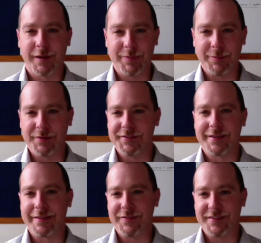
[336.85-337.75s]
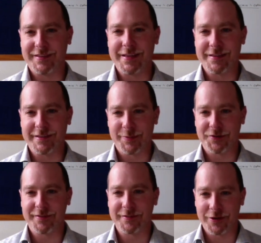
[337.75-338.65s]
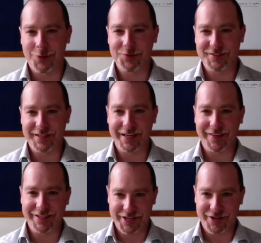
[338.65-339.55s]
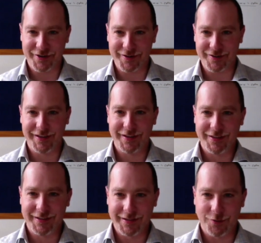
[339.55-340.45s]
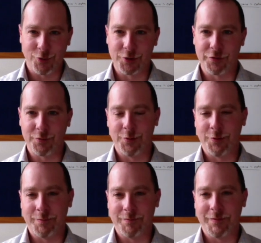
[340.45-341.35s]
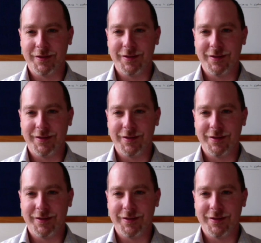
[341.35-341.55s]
people have said that they've seen this person's ghost sitting in that chair in the corner of the room.